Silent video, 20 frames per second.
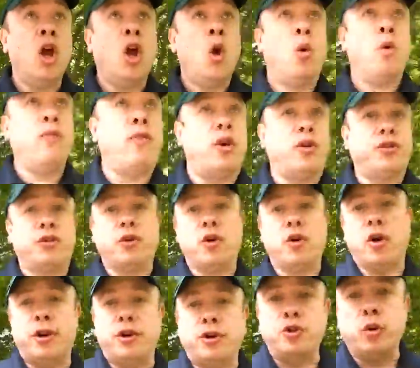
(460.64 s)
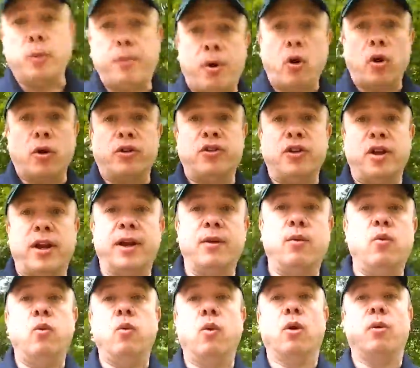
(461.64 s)
We've also gone into a park setting
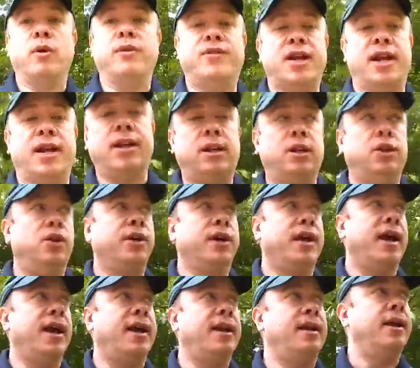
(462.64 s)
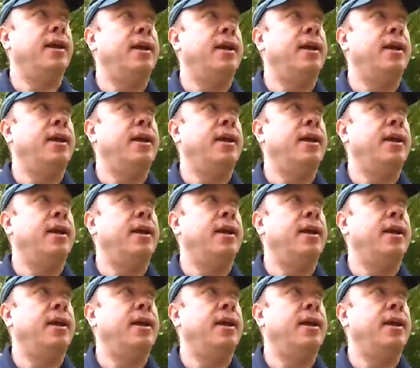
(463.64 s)
where we've taken a look at,